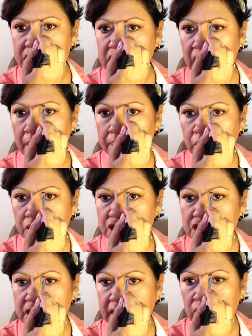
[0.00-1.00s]
top
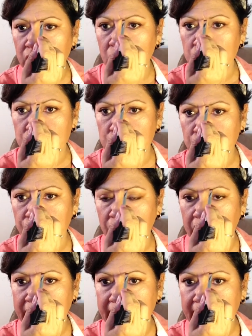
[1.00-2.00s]
portion. I don't go too
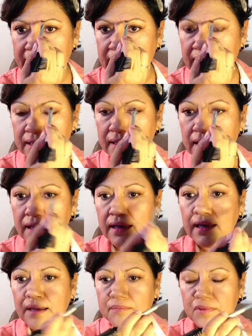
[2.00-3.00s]
far in.
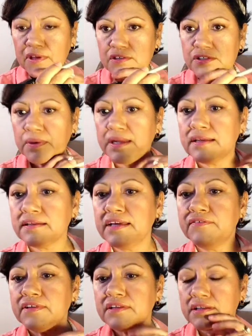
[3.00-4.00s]
Um, you always want to
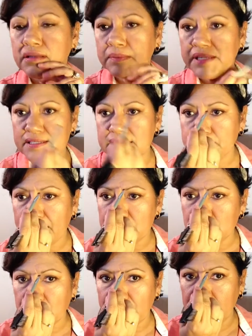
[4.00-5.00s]
leave a little bit of
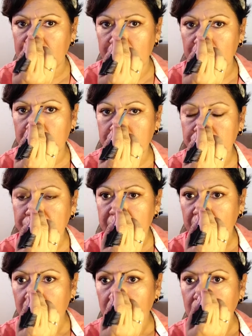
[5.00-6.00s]
space right here.
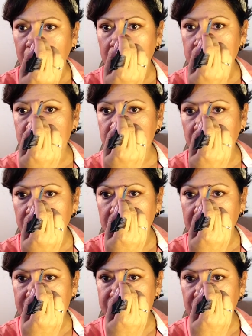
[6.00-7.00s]
Um, so then
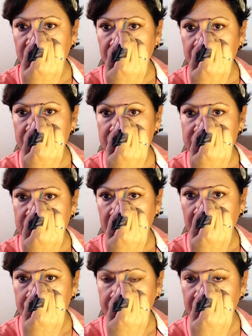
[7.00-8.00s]
I start from the
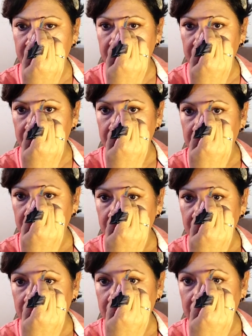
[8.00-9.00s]
top here,
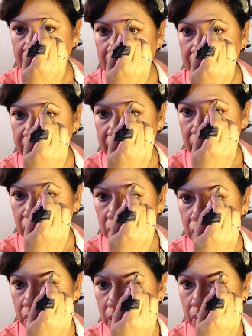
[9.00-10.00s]
and then
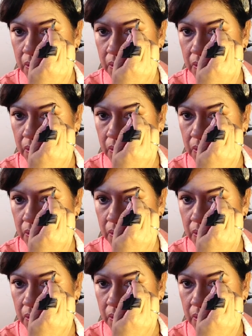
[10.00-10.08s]
go